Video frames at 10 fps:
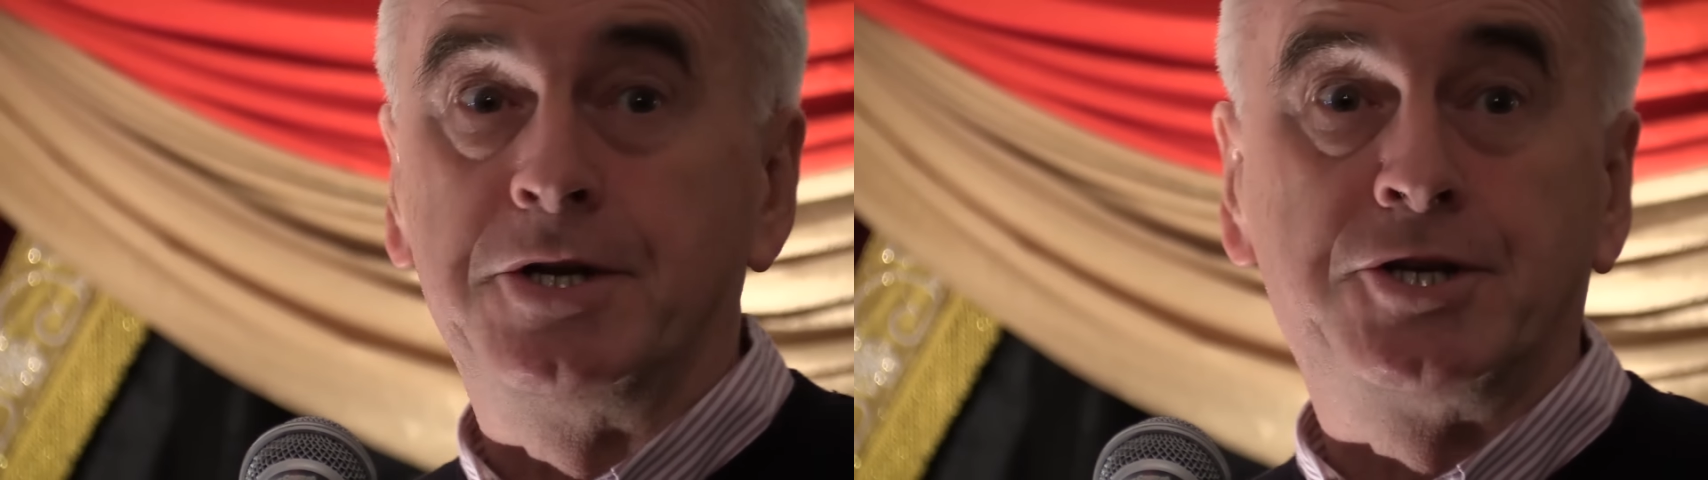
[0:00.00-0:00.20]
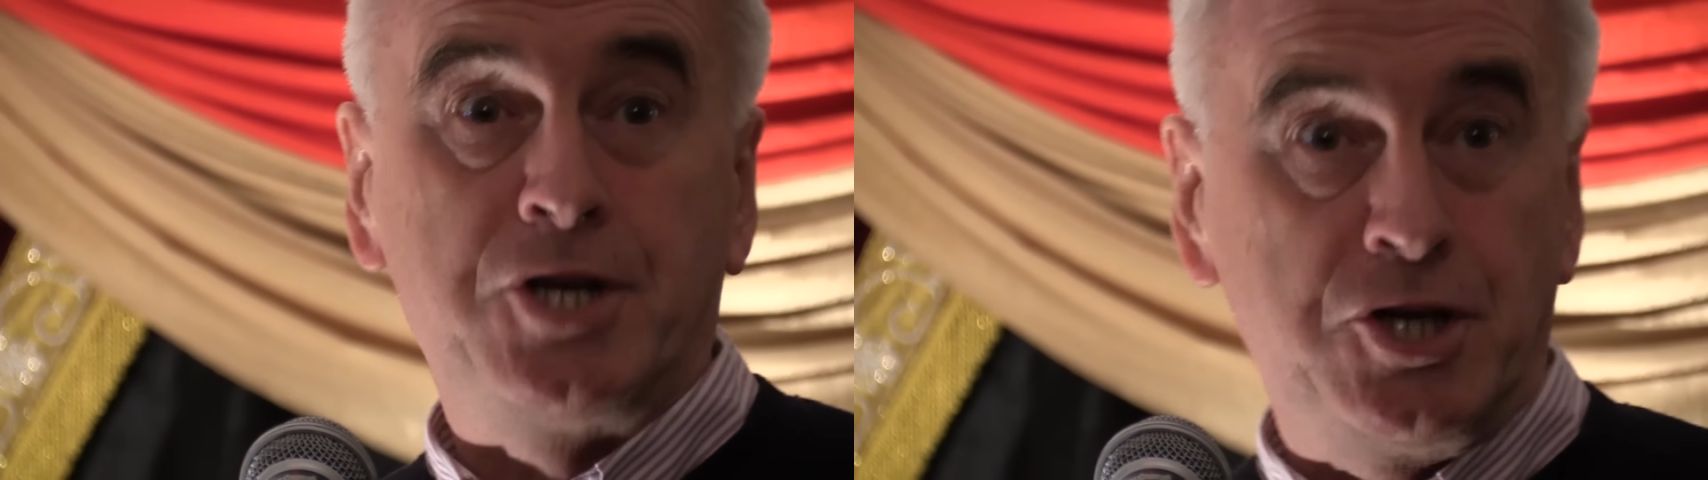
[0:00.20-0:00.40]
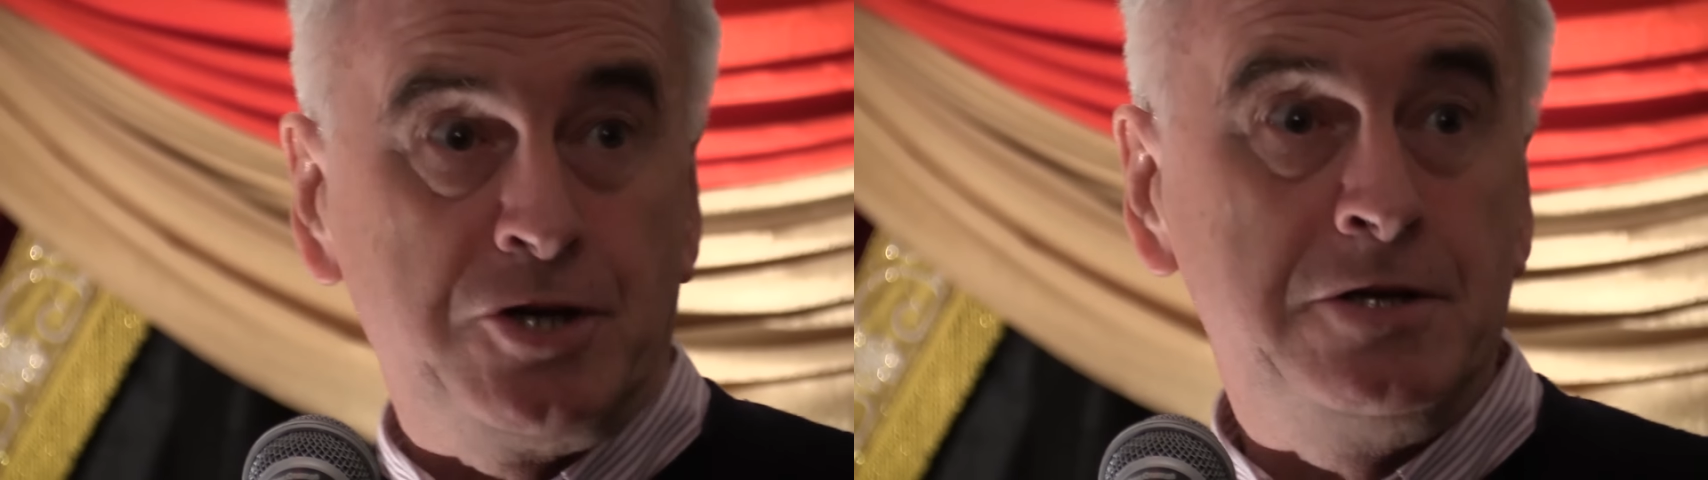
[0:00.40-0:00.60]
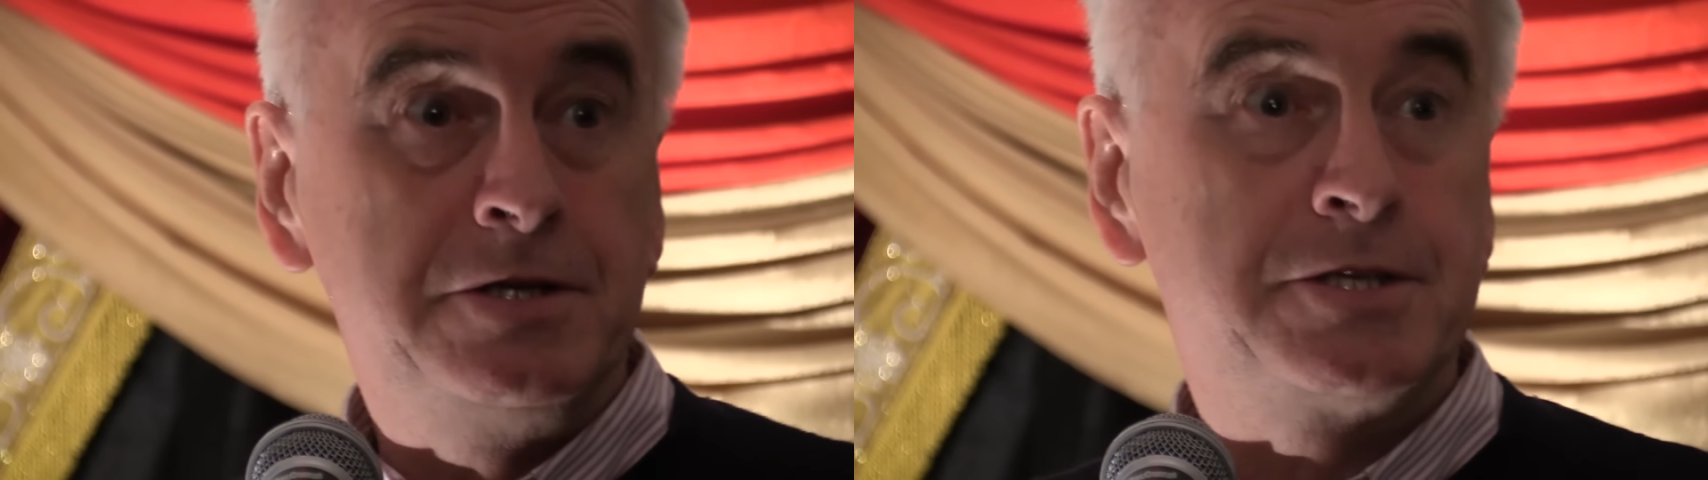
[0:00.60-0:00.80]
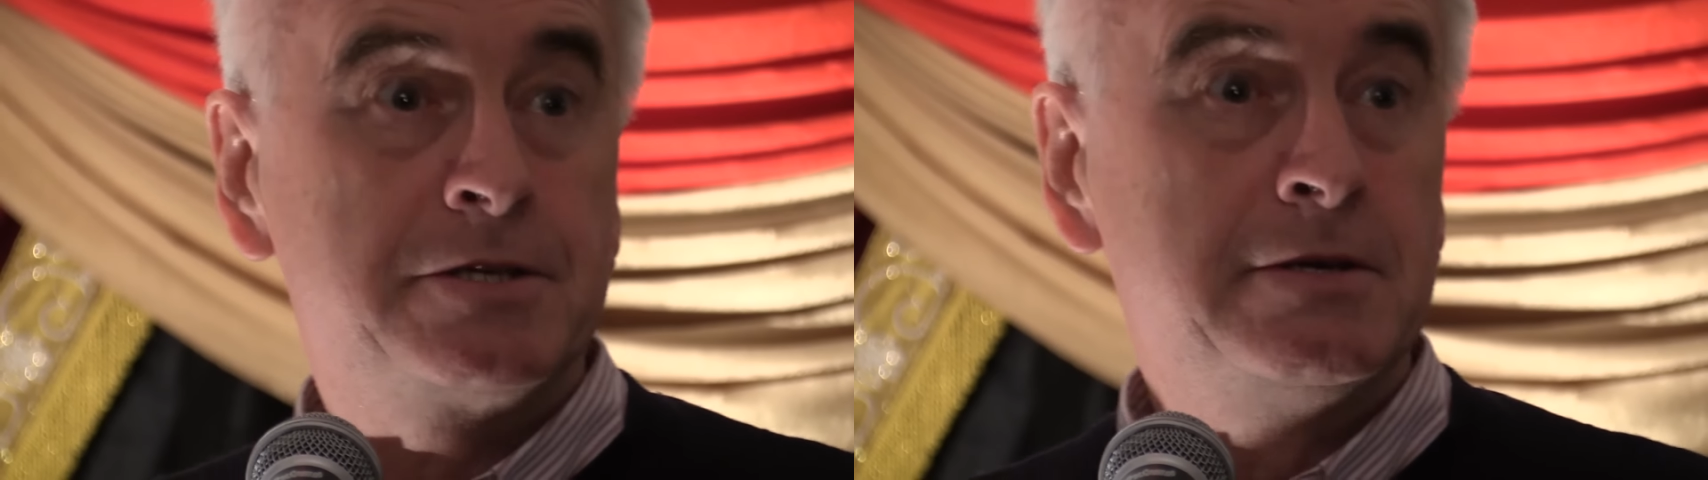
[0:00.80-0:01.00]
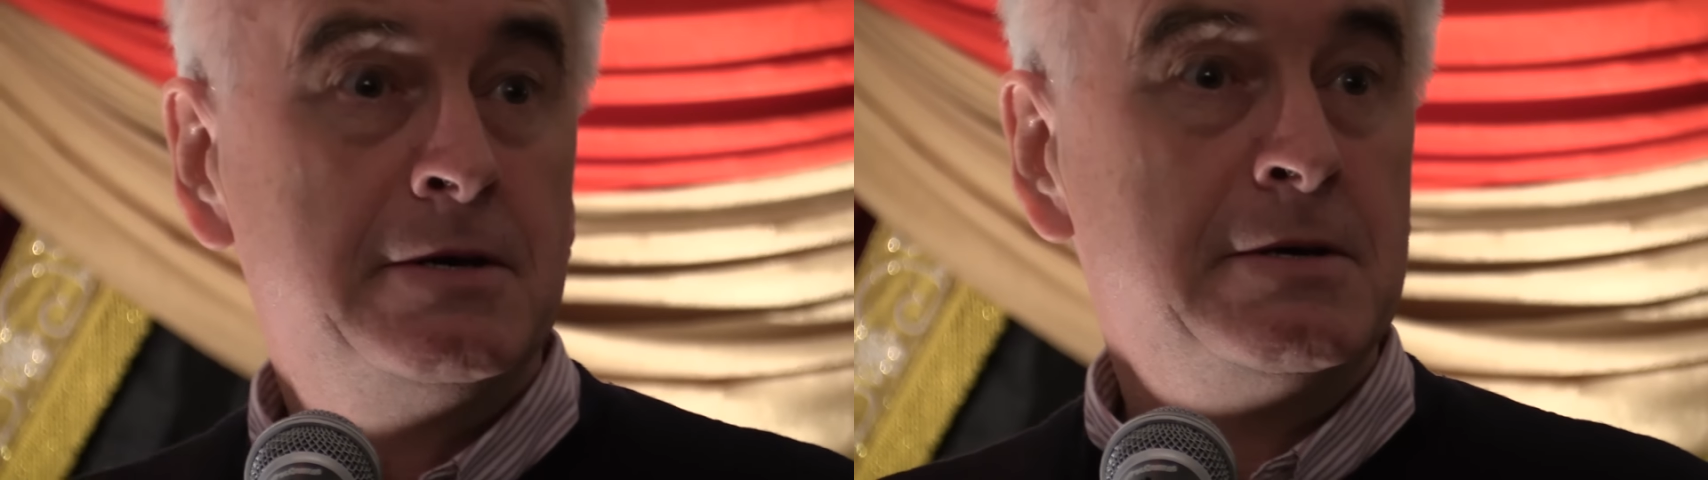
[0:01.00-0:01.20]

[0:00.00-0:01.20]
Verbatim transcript: to decisions,